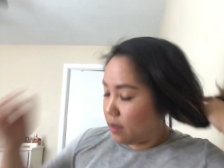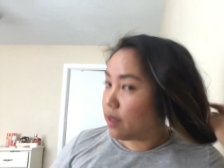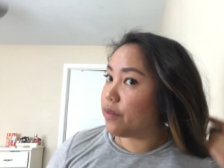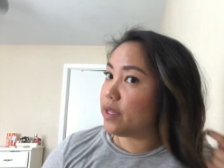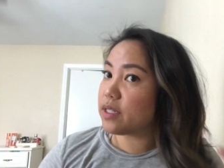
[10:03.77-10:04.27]

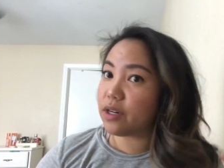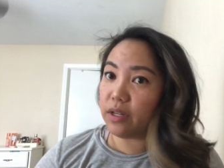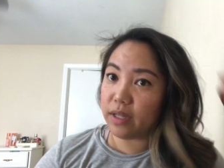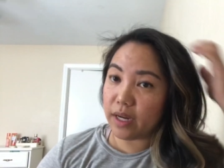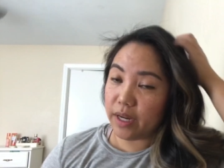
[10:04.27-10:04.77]
this
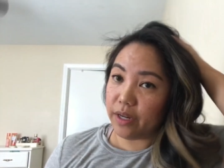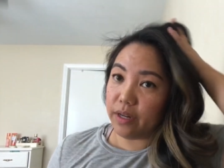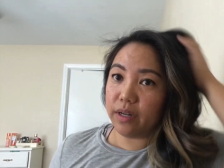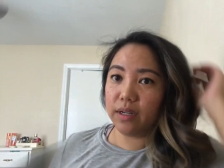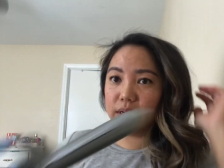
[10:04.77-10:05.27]
curling
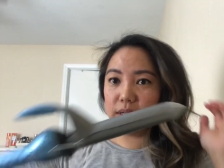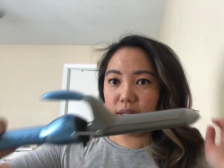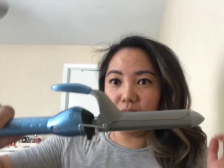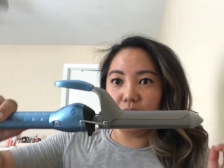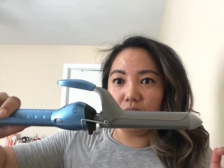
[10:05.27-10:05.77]
iron
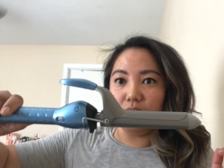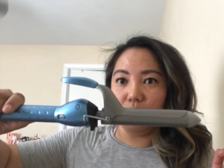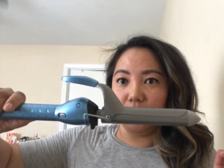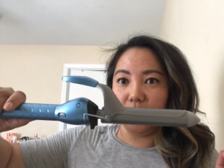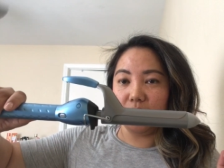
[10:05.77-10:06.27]

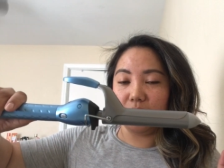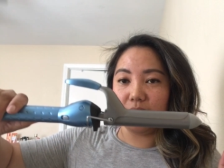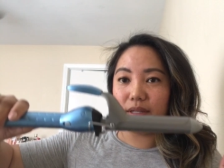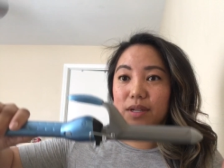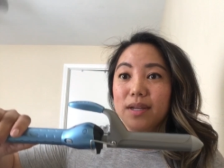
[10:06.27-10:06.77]

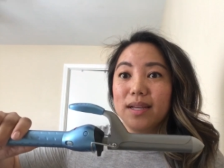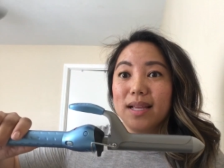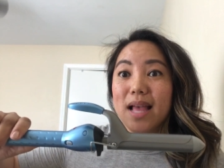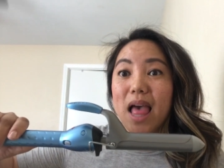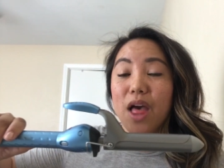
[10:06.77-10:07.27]
was
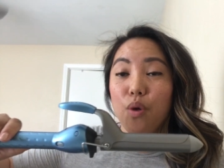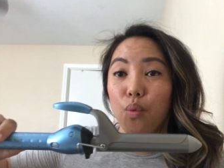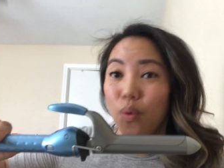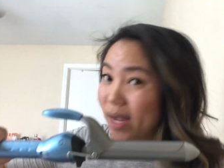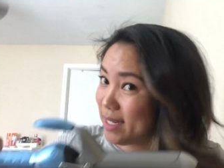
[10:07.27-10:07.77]

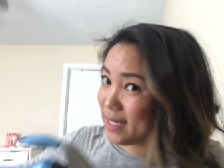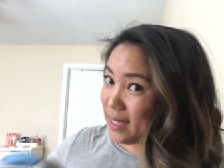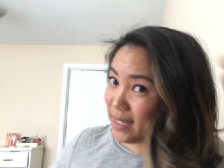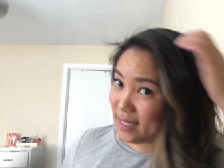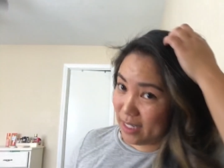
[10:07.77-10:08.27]
what
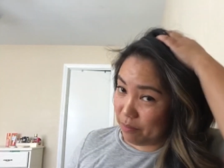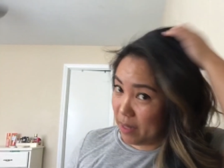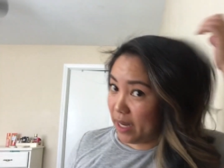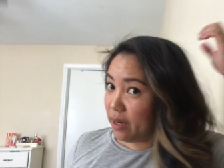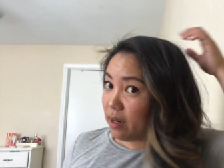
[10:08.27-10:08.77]
did
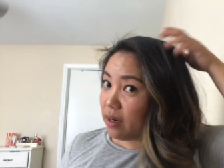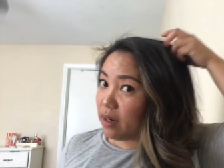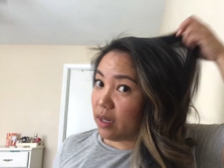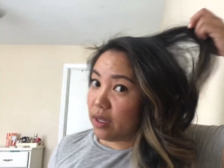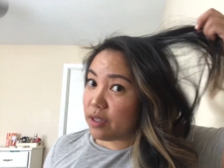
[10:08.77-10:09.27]
my hair.
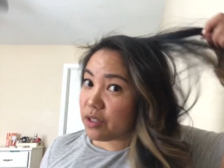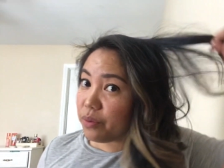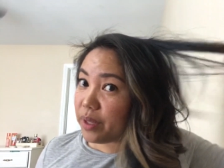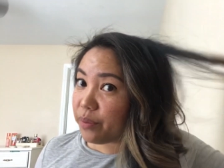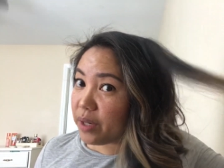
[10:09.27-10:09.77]
So
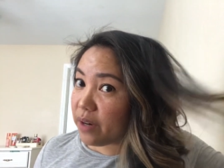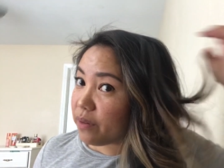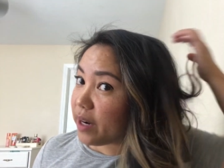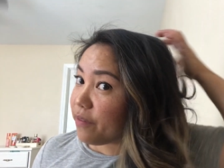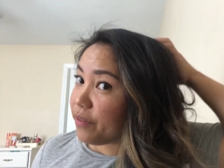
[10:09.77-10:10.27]
when,
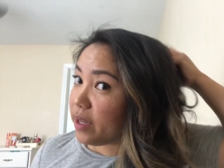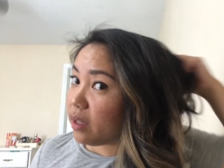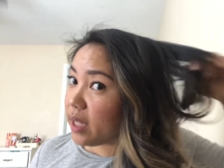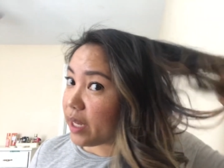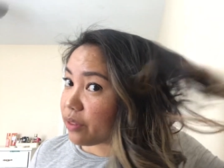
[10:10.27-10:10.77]
whenever I feel
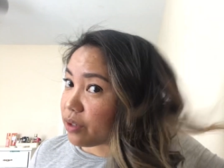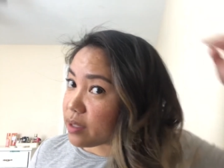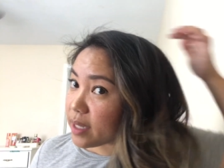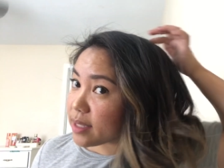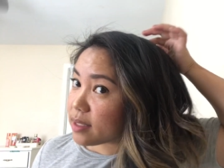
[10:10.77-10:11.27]
like there's
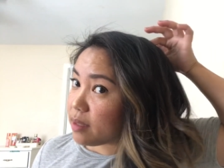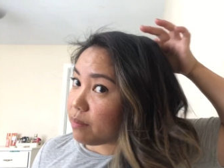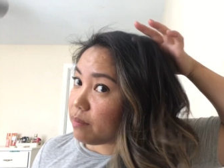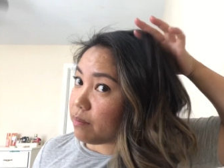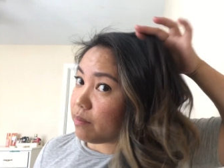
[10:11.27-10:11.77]
like
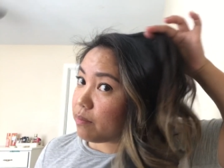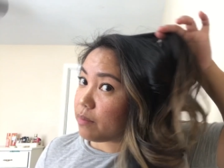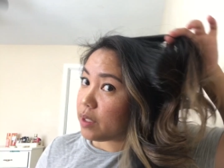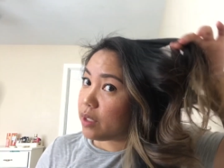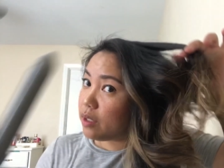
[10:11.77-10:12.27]
some
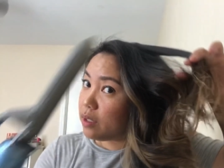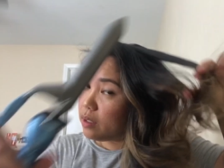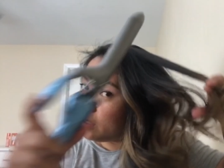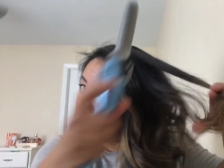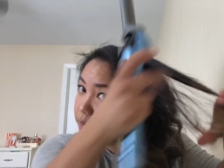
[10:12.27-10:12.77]

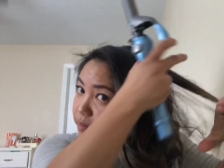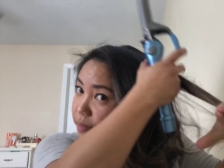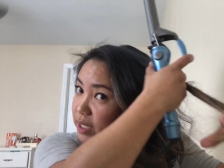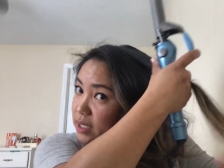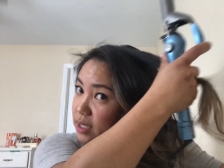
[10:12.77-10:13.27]

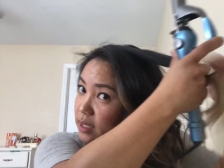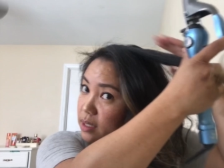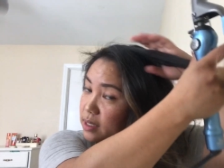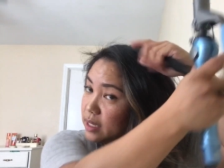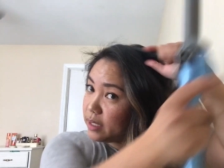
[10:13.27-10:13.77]

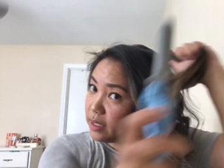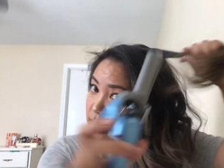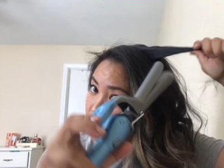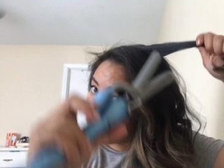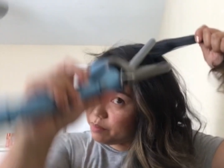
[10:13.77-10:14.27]
pieces that
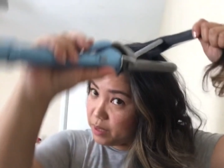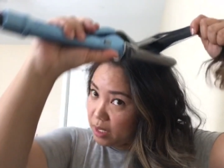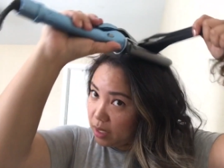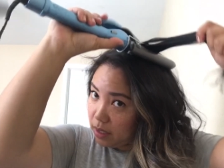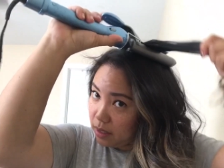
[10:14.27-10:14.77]
needs to
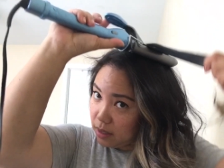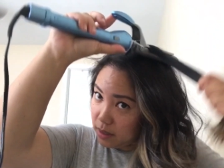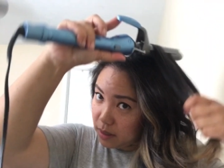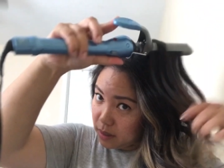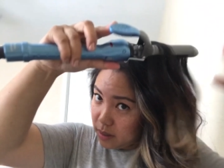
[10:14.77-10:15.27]
be
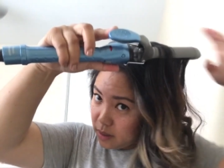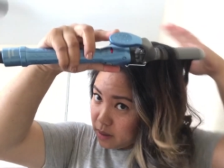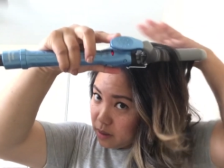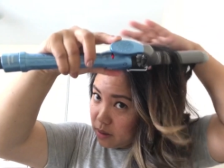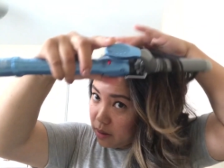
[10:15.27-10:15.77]

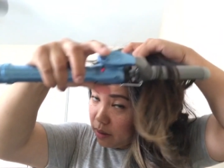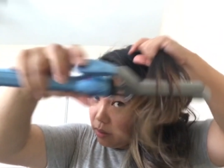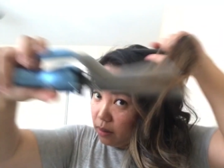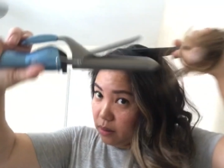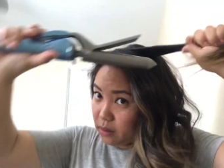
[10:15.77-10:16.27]

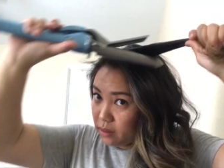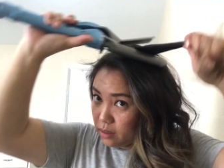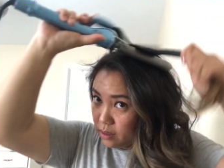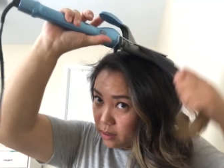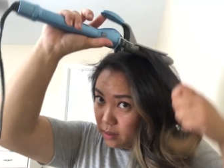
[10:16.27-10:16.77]
curled,